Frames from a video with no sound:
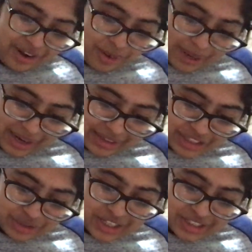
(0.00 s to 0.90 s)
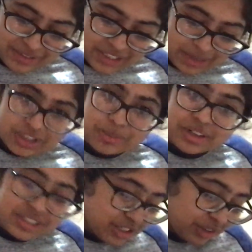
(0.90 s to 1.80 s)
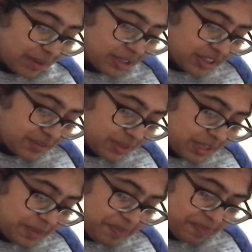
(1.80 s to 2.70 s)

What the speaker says: oh my God, that's crazy, every time he's describing stuff to me.